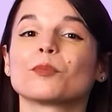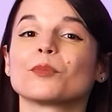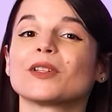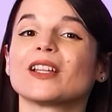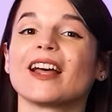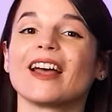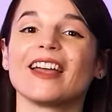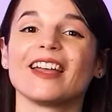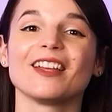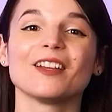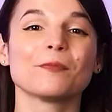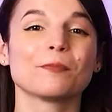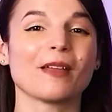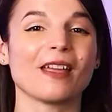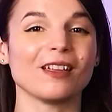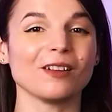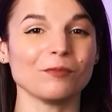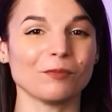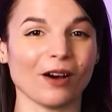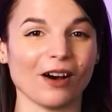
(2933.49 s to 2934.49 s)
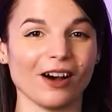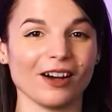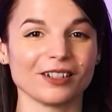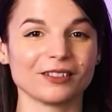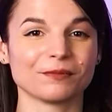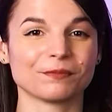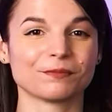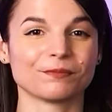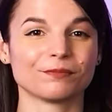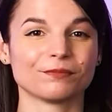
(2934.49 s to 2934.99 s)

Play ping pong.